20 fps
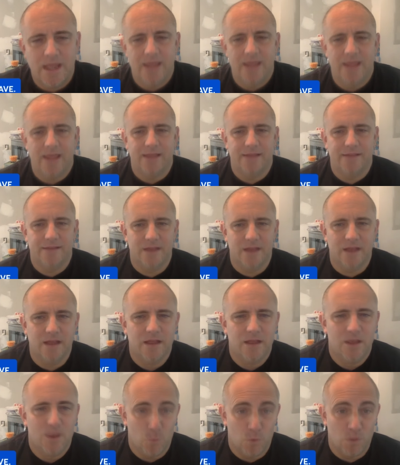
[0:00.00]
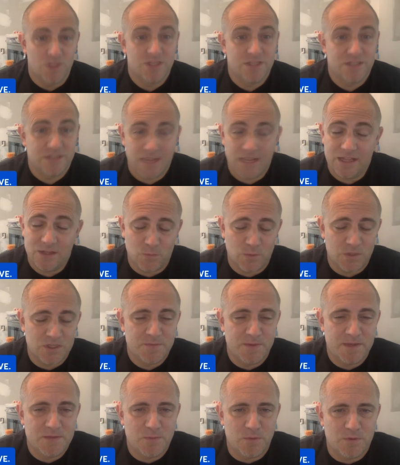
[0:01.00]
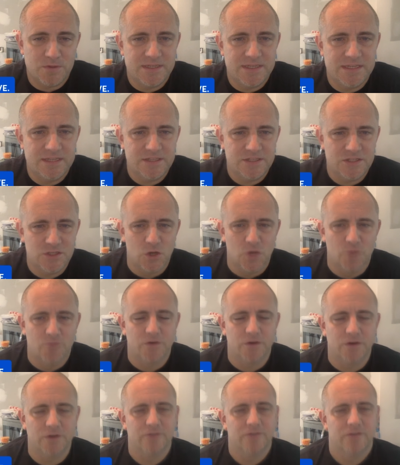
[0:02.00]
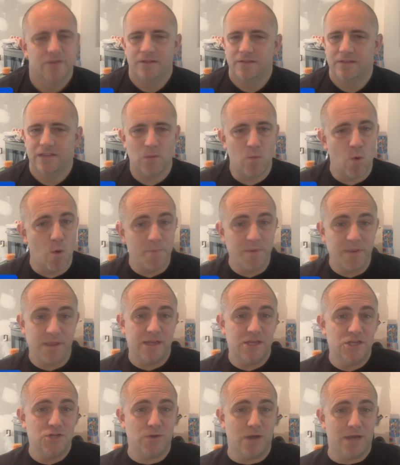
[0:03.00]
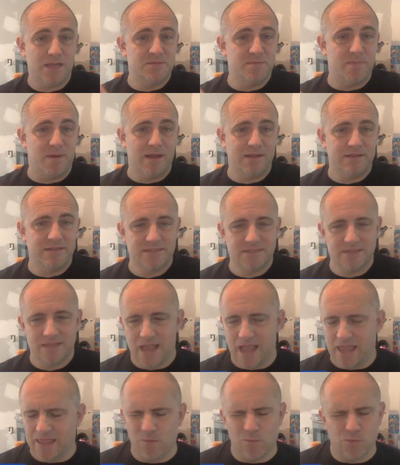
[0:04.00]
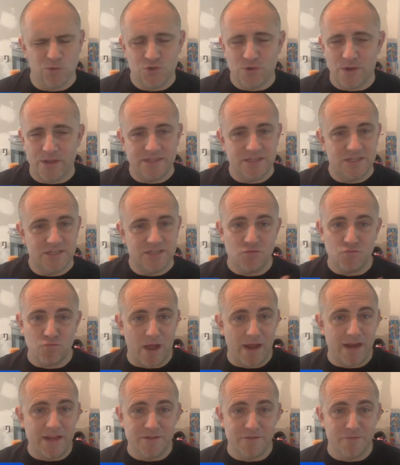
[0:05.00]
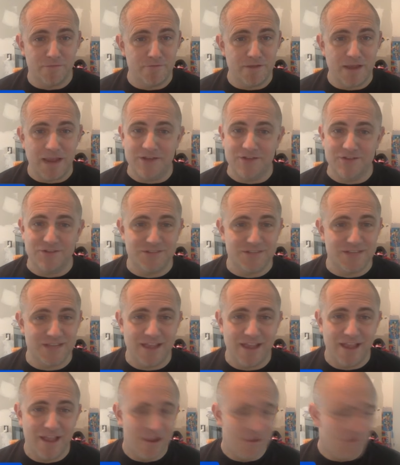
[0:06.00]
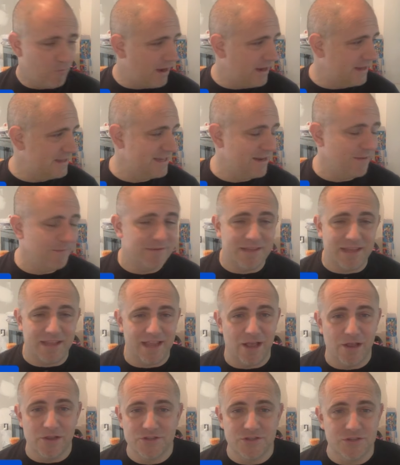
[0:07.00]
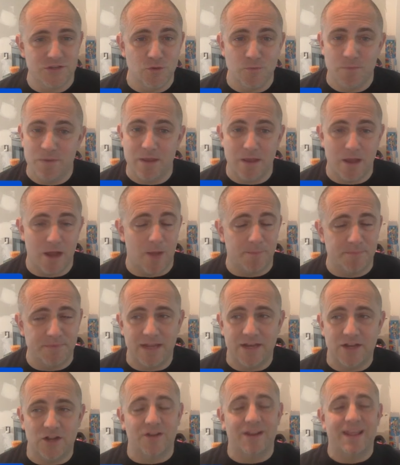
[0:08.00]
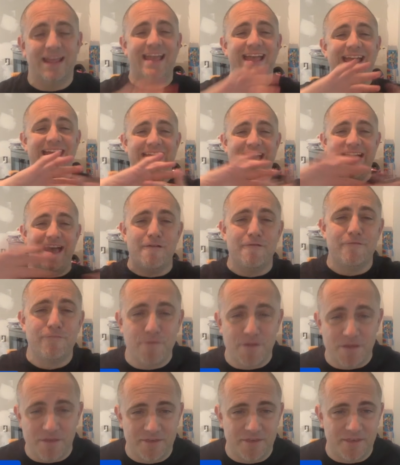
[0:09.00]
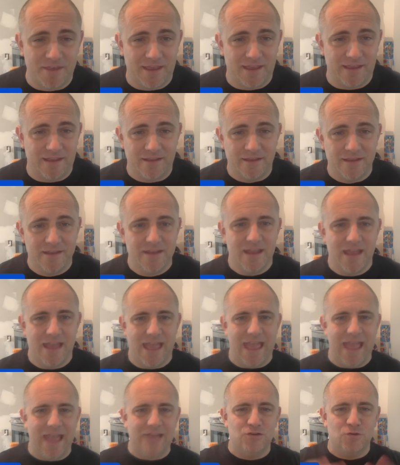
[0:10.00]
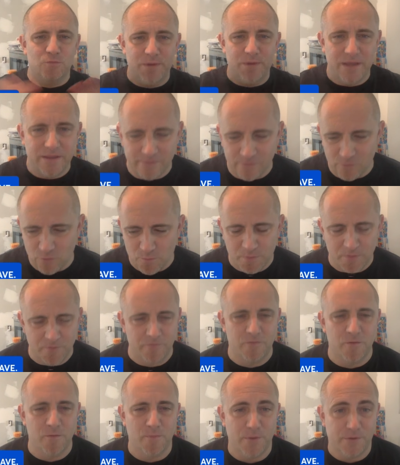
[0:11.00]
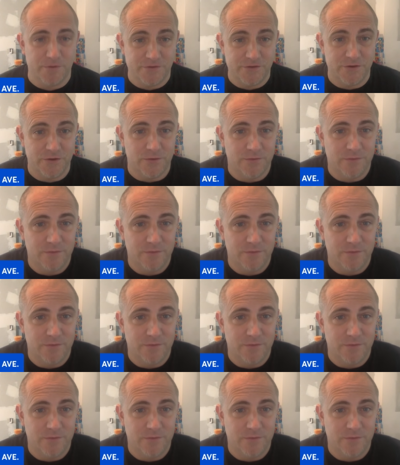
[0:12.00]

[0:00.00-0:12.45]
and once baseball season's over, there won't be any dry spots. And then we'll transition right into free agency, right into everything else. So you'll be updated on everything. And you'll be in the loop on football too.